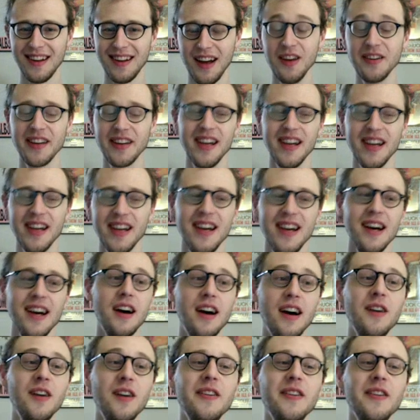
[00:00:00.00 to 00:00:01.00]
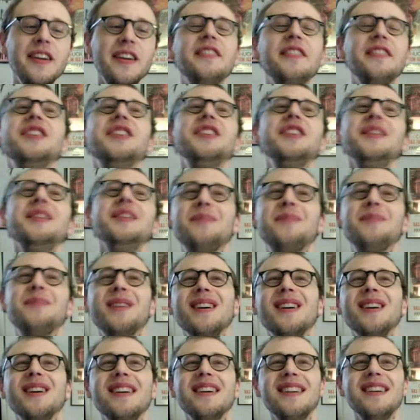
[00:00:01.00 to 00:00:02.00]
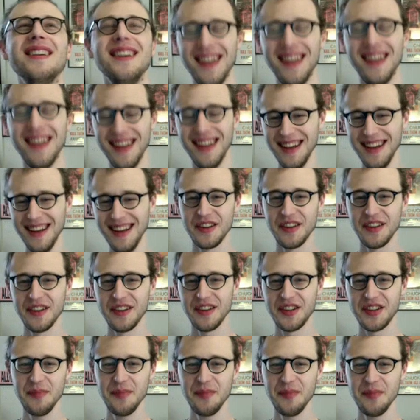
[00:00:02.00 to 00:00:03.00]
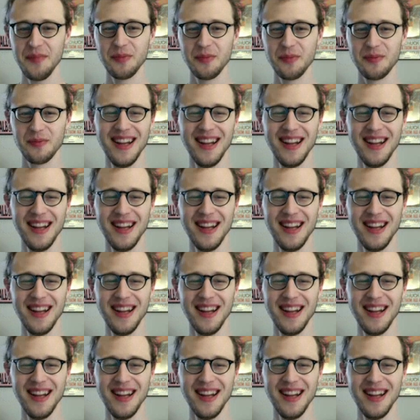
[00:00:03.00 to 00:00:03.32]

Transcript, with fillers: oh yeah, oh yeah, the sheep. Uh, the sheep.